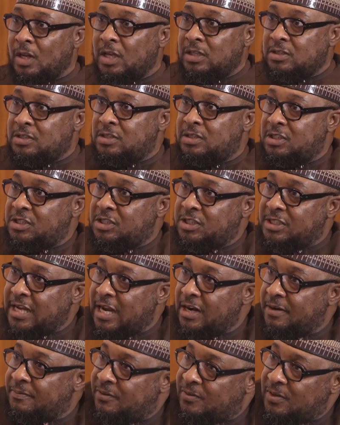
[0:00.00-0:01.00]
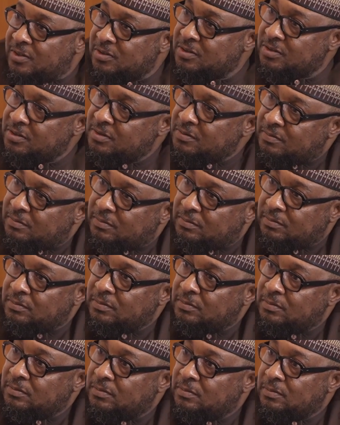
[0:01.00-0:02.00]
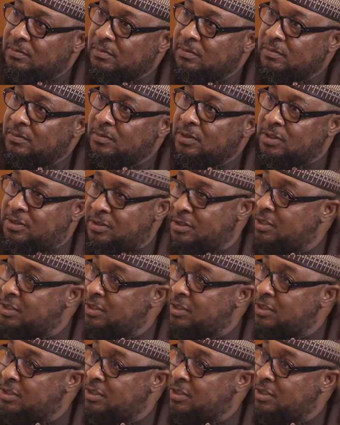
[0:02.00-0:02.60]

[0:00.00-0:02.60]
It's digital first. It's